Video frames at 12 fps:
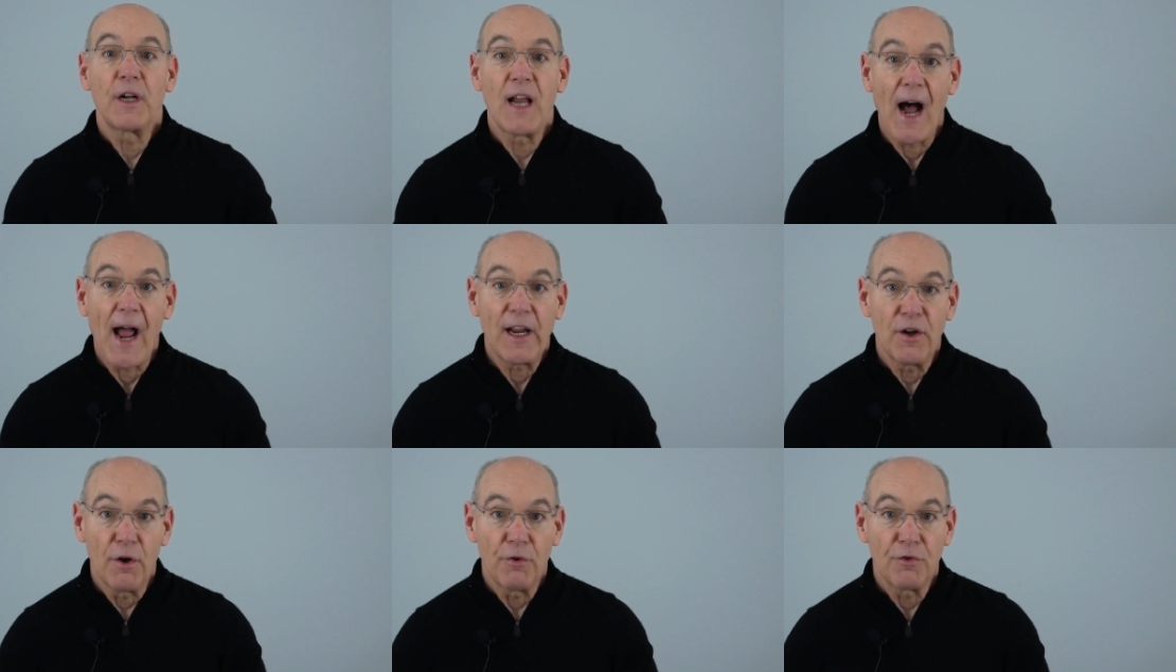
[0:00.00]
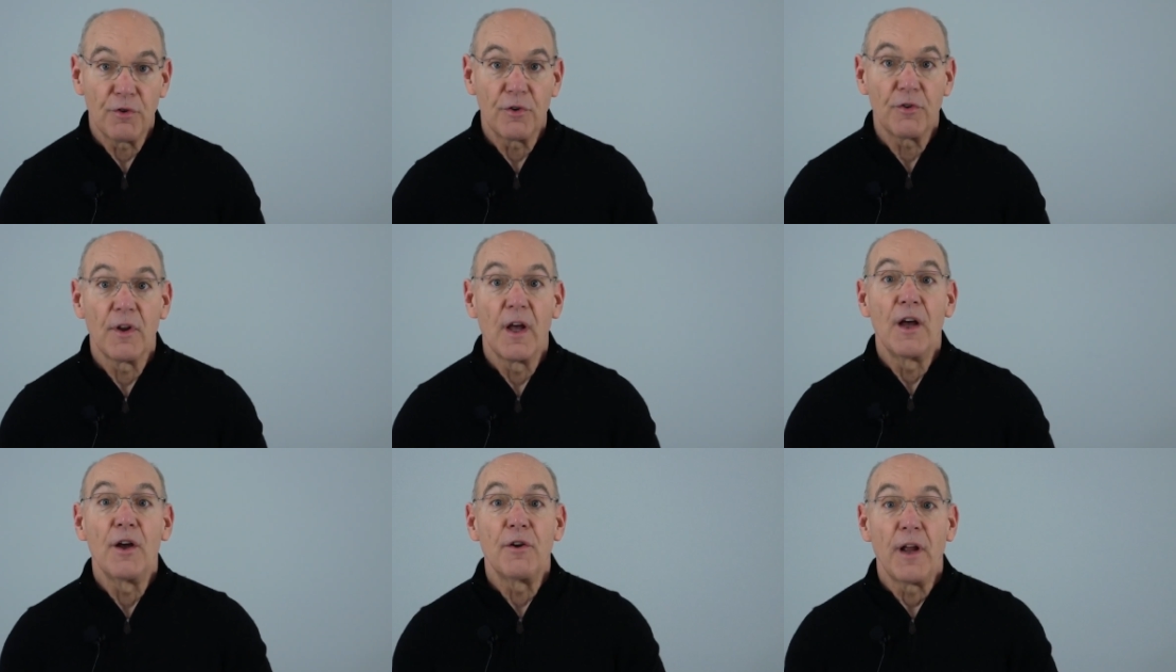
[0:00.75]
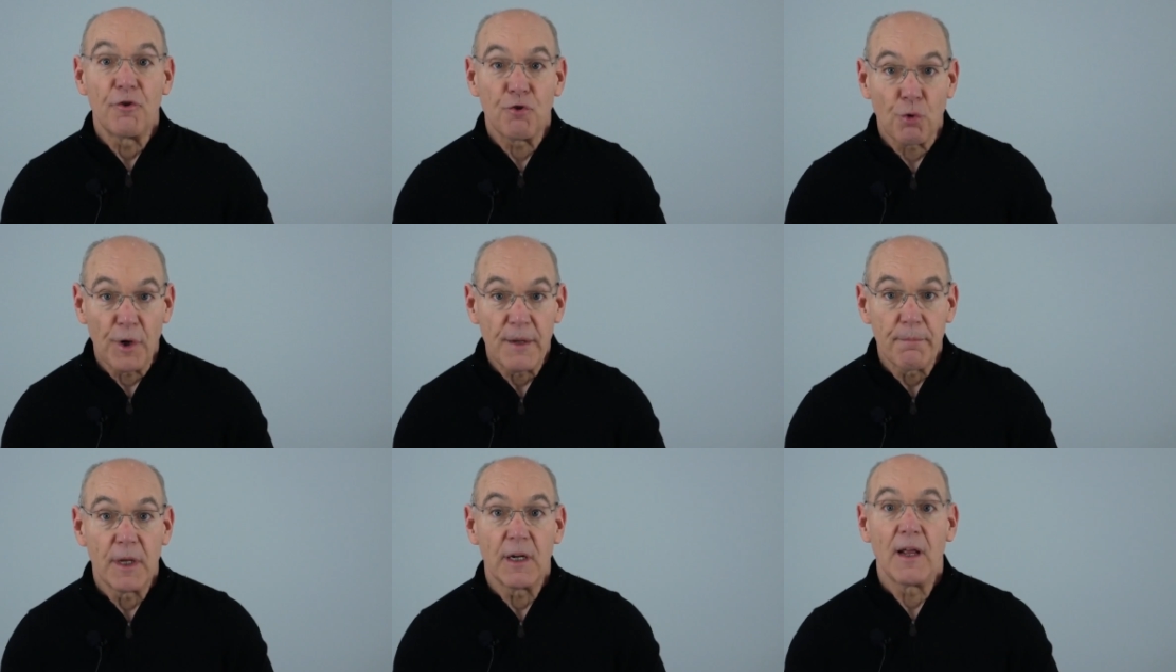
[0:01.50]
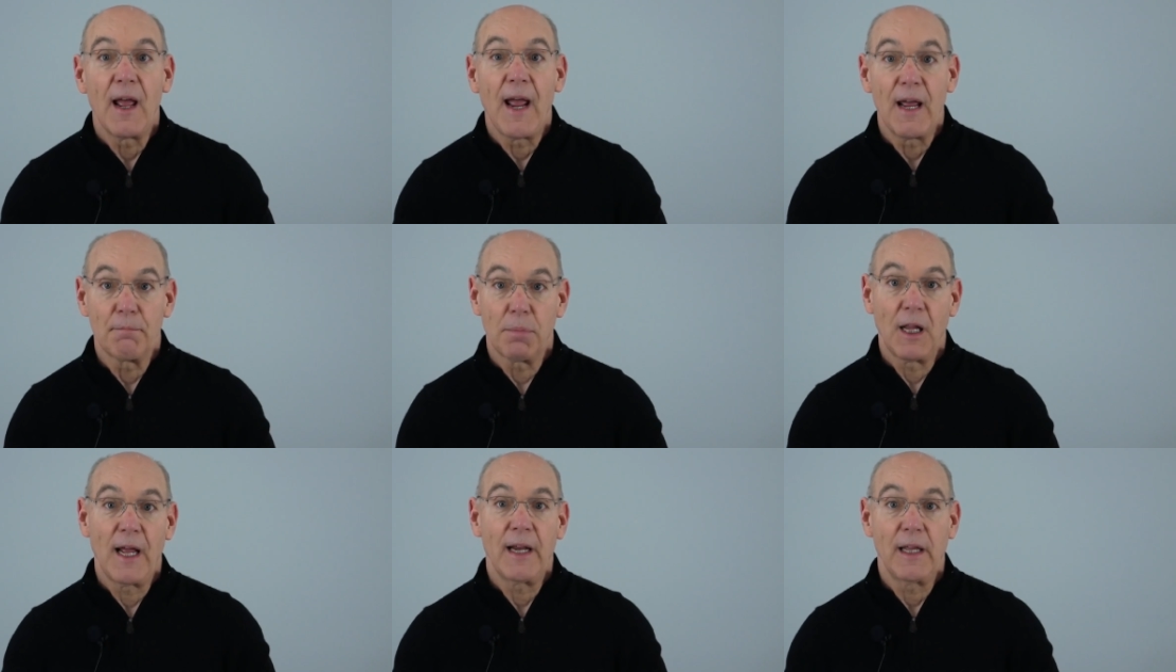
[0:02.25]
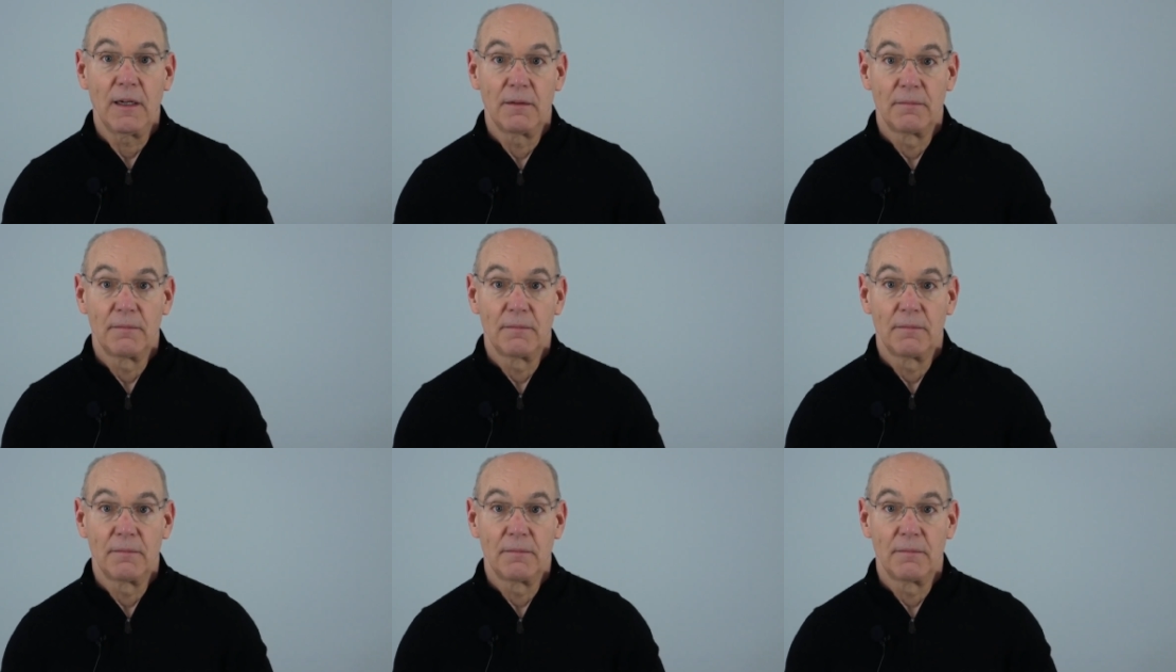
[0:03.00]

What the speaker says: diagnosis, treatment, and planning.